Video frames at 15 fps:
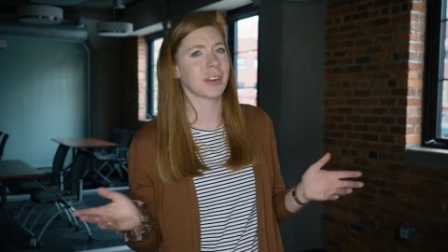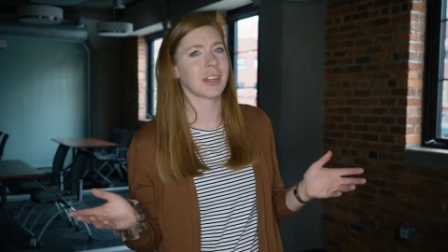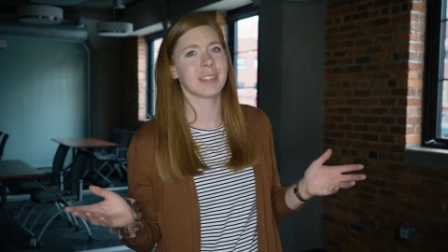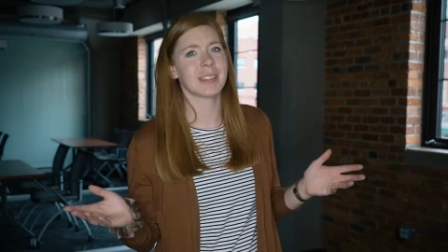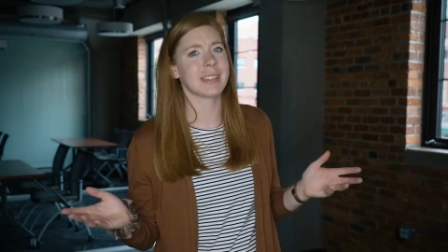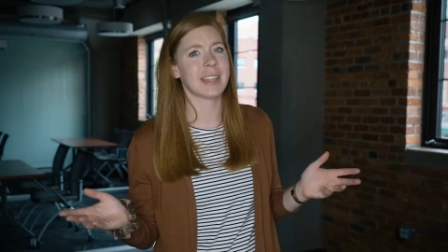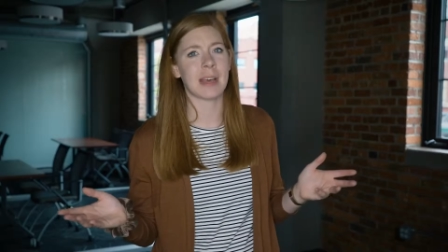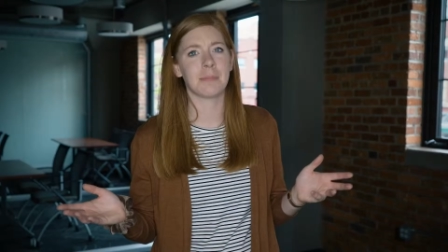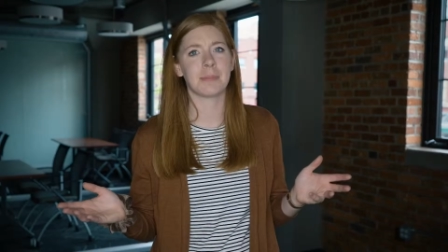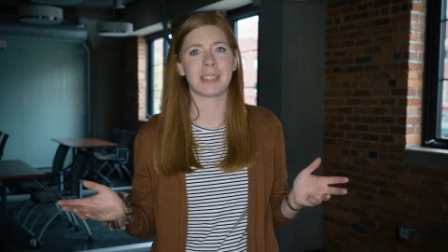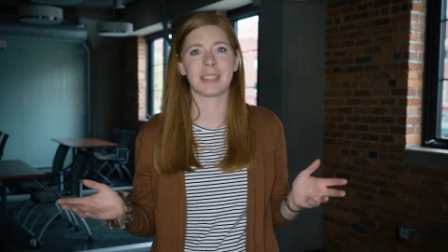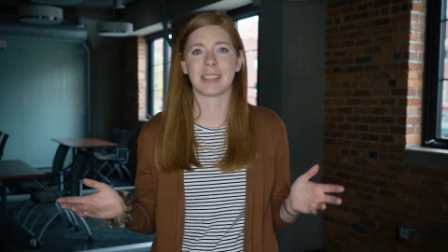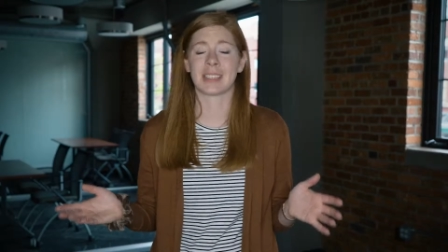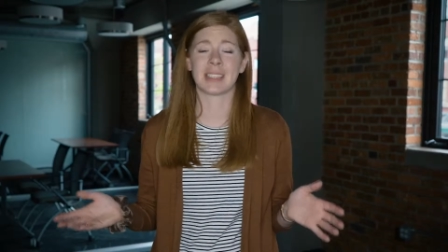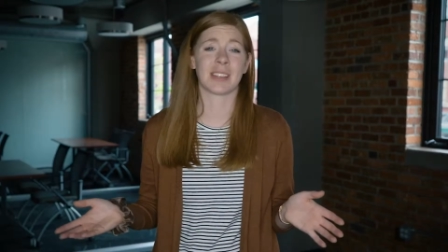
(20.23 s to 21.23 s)
first step
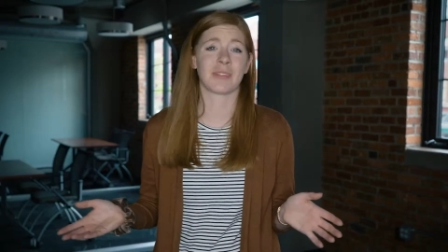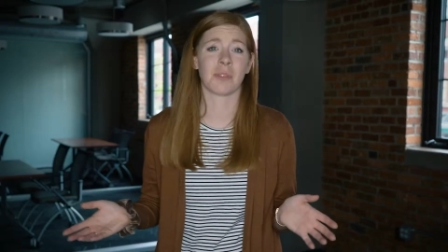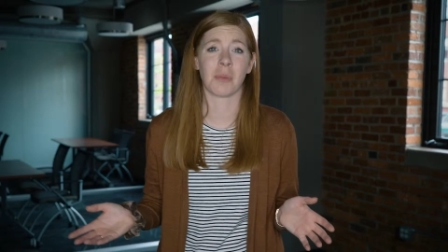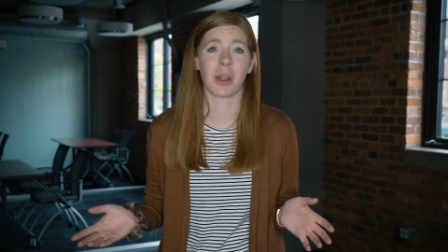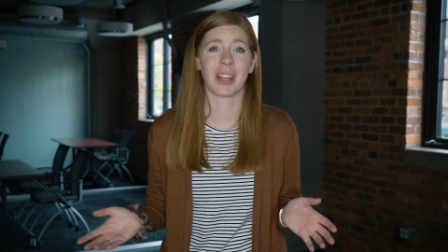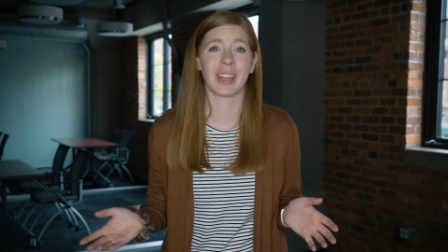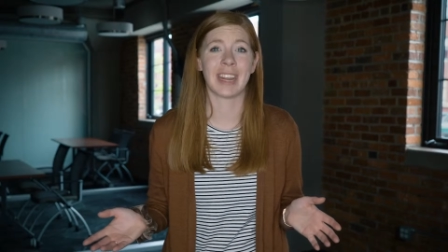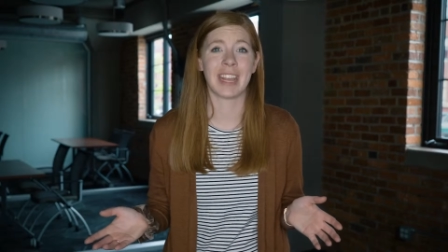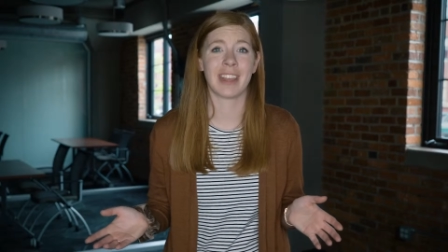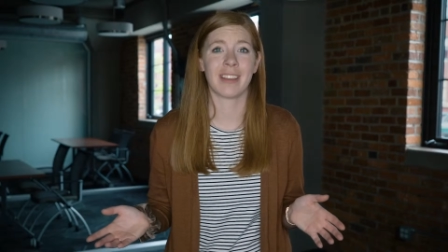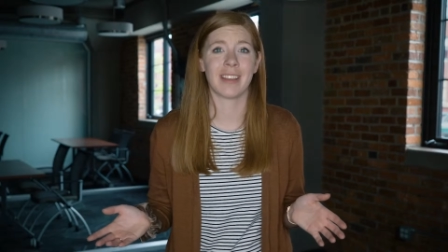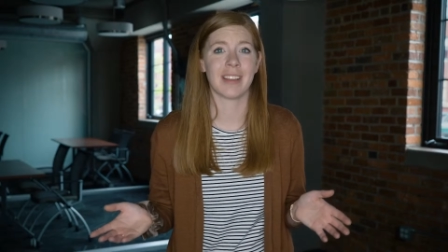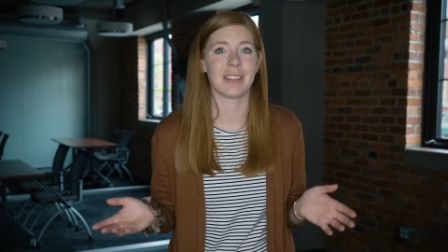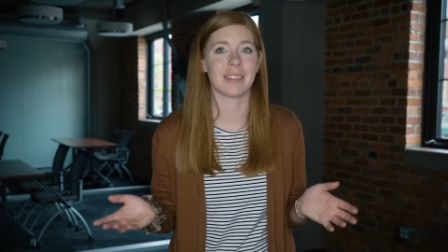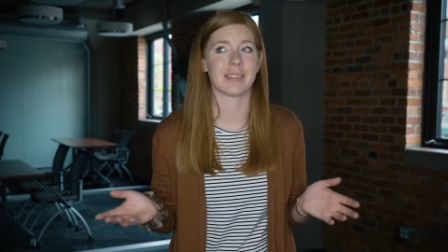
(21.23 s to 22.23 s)
to successful
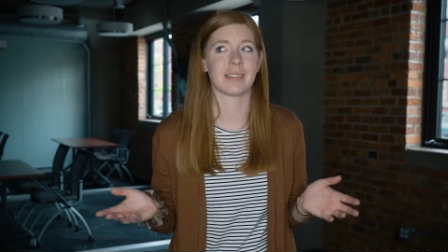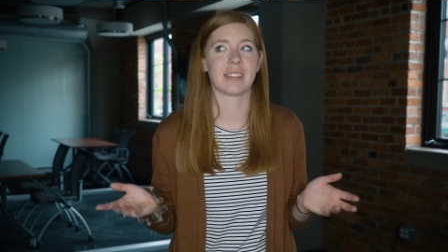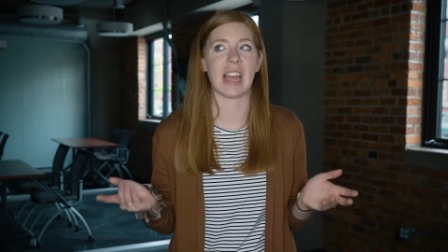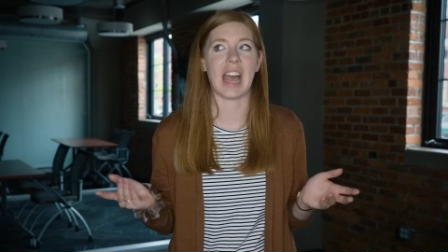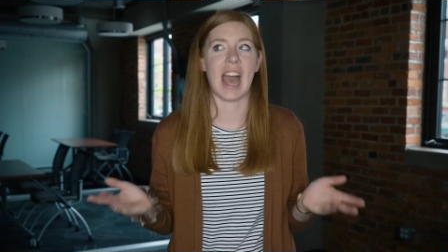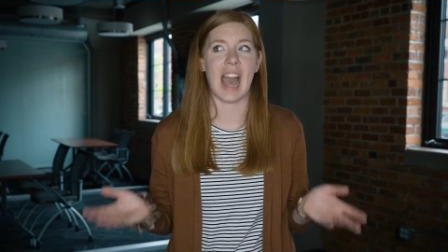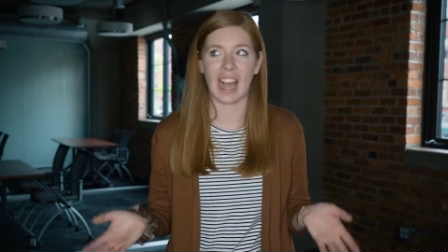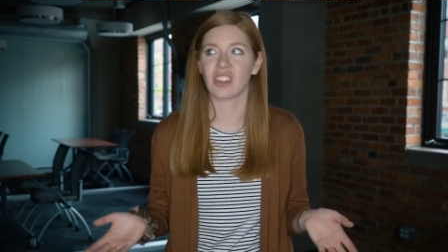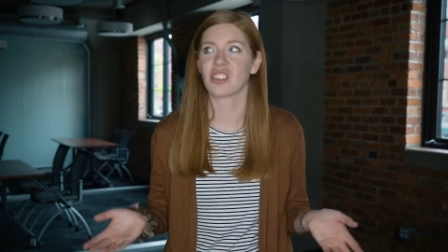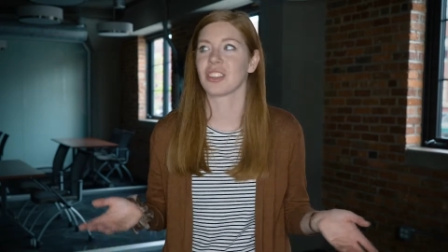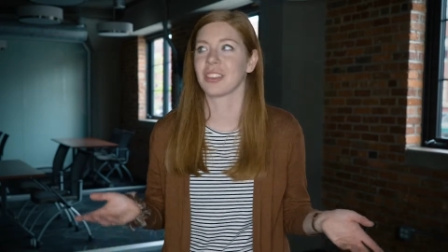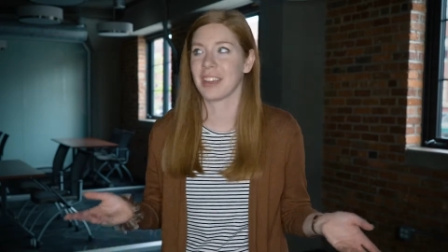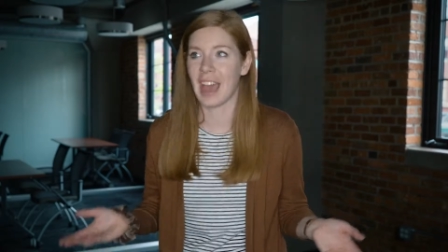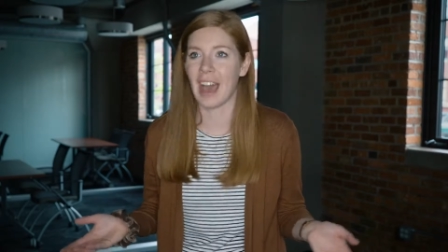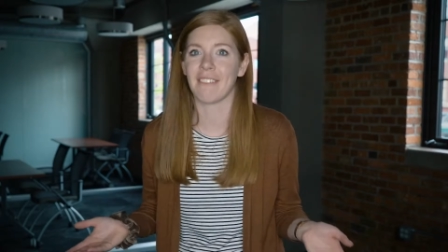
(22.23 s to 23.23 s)
marketing is
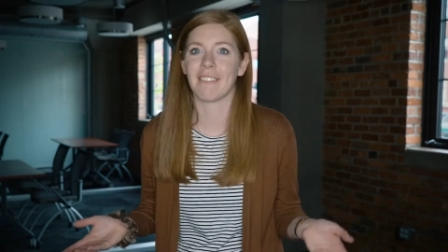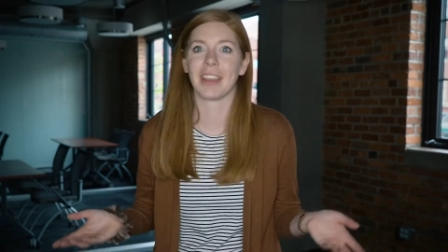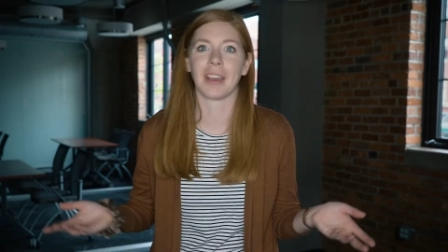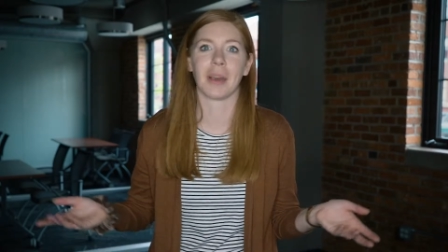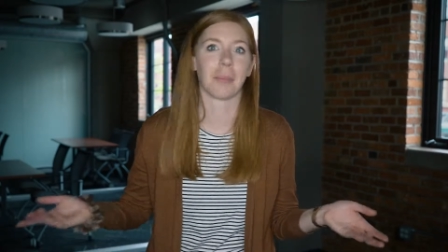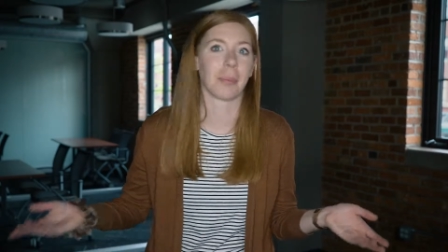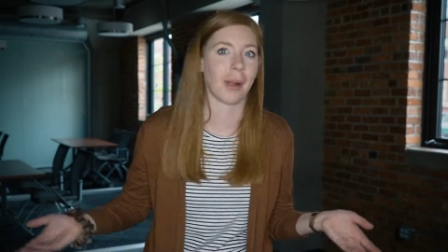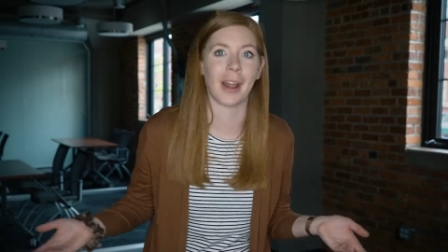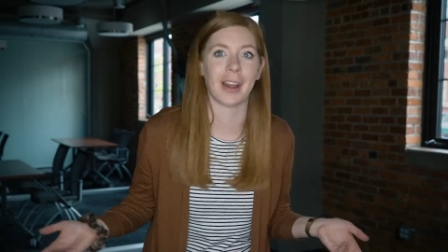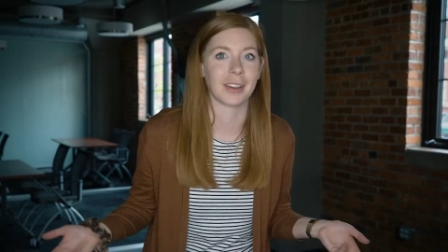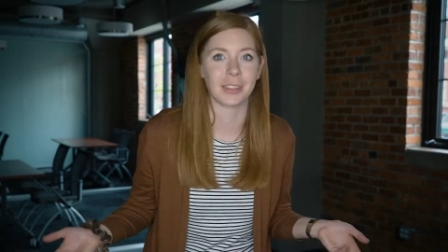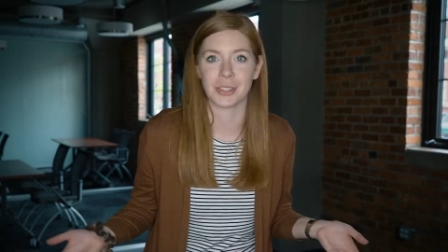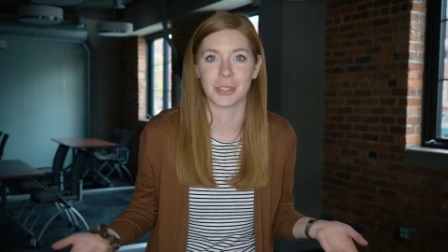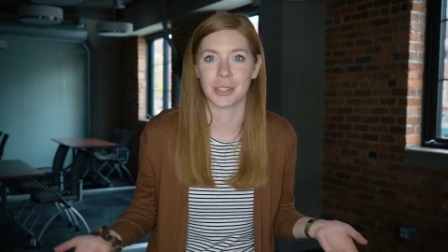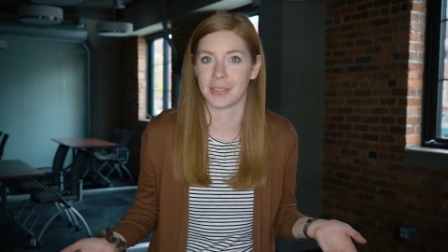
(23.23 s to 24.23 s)
actually having a
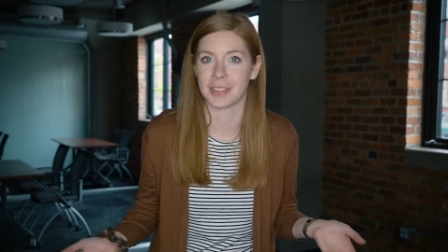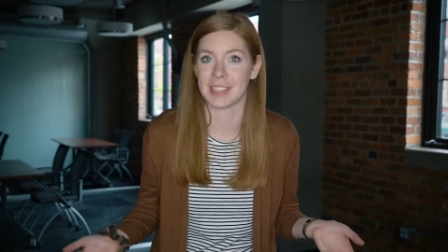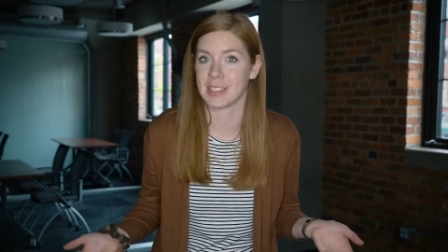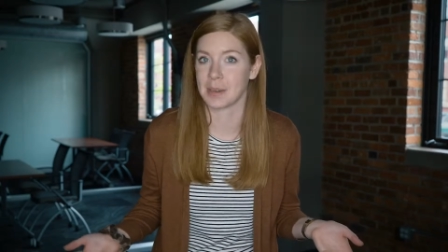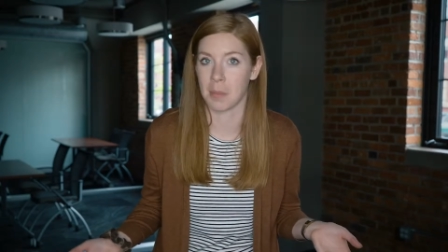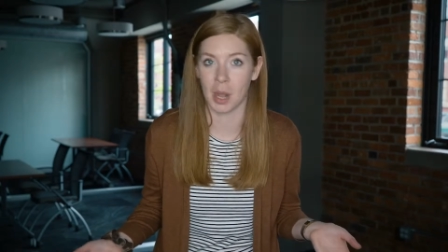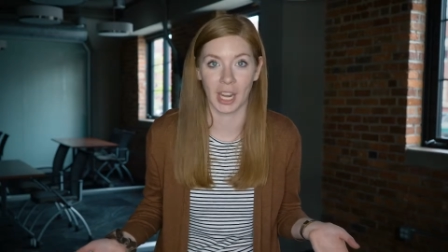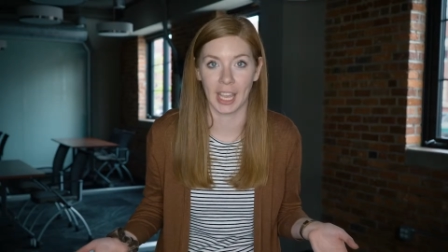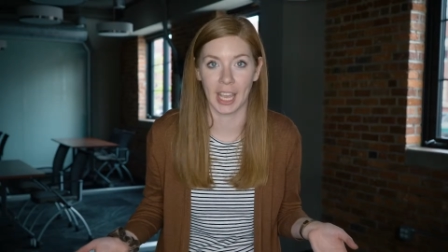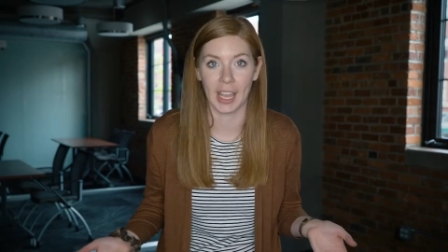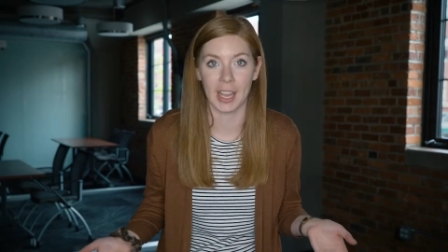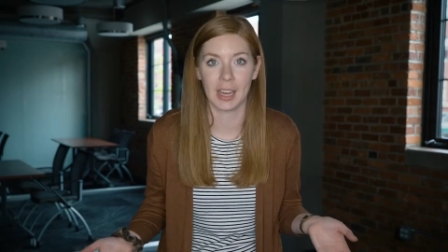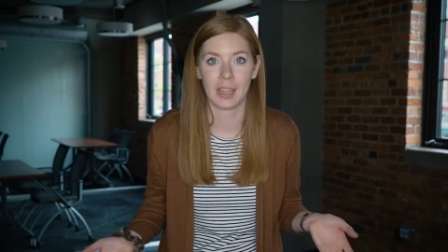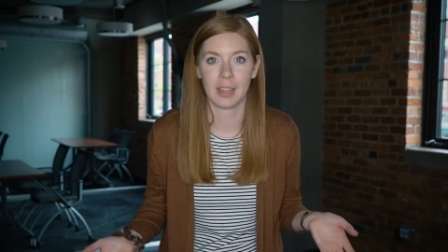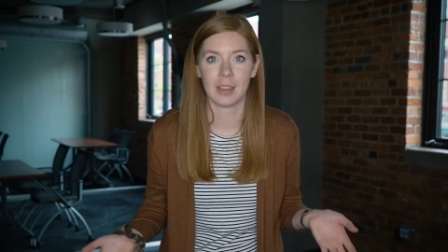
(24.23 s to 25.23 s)
product or service to market.